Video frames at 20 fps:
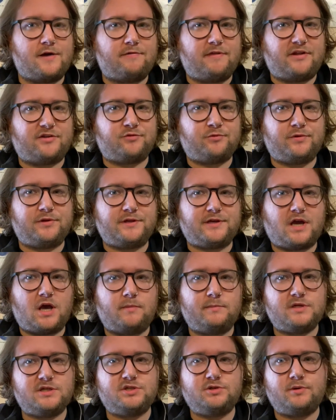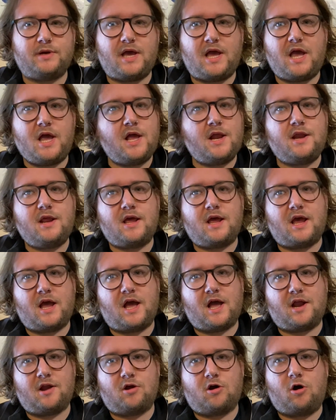that's really coming to a head
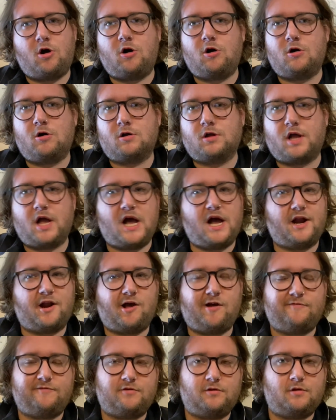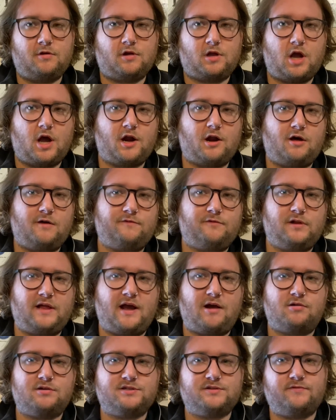at all god-awful
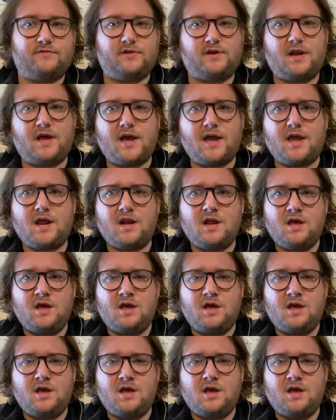hours of the night.